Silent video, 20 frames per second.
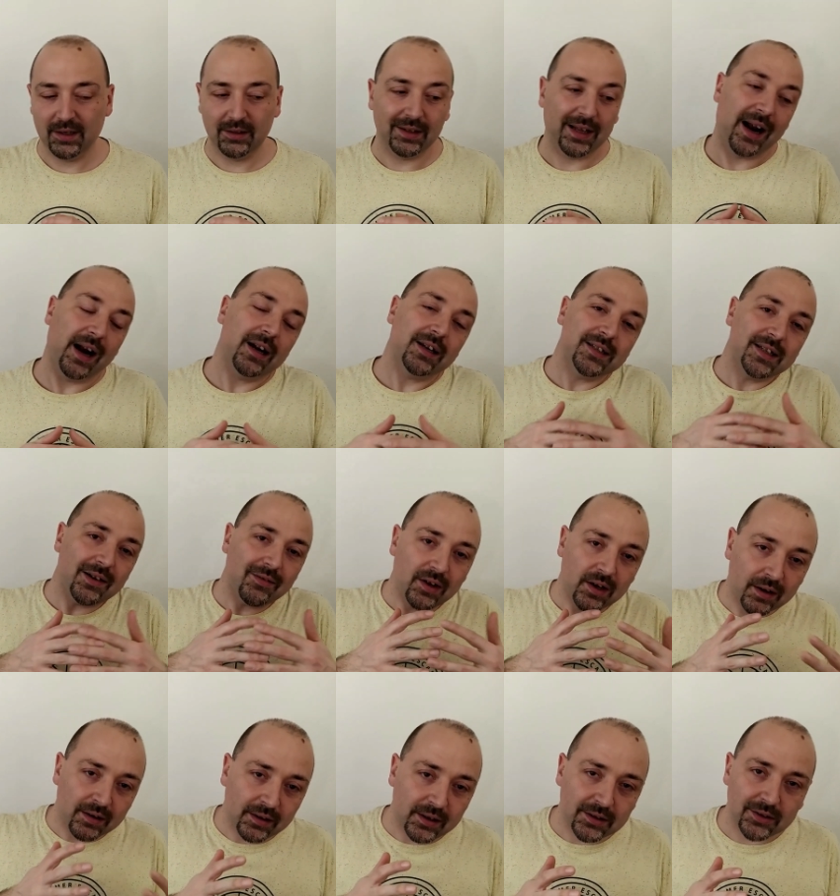There are
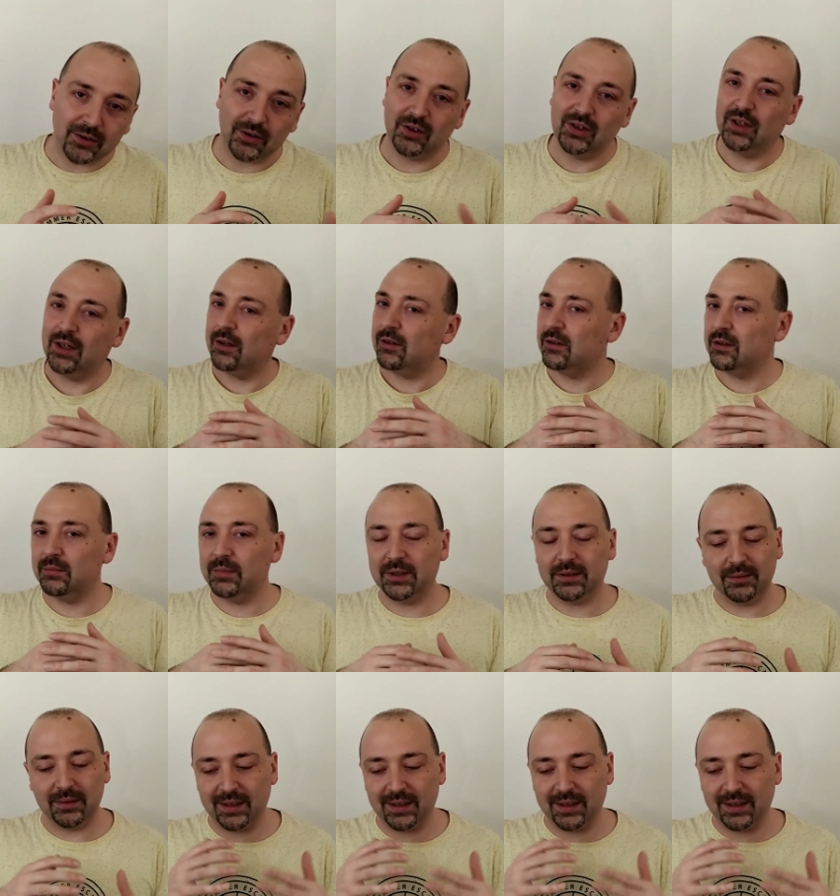several reasons in economy.